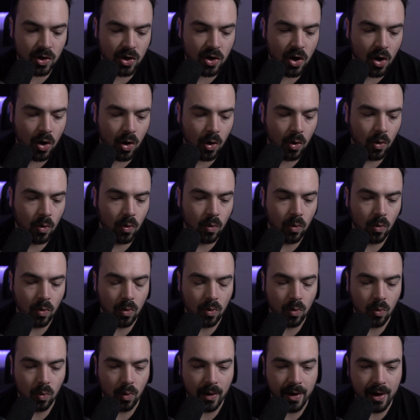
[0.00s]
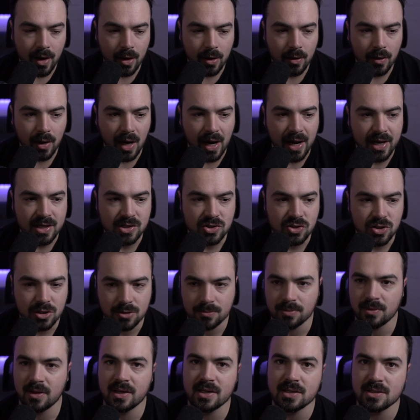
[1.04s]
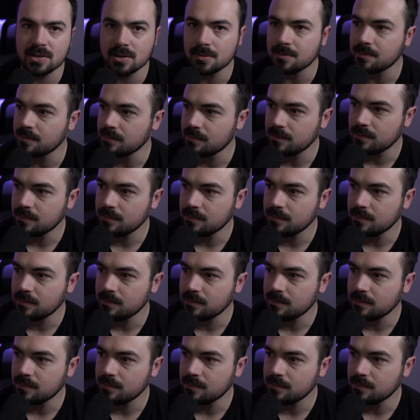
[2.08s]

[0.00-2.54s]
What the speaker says: know where I should place him.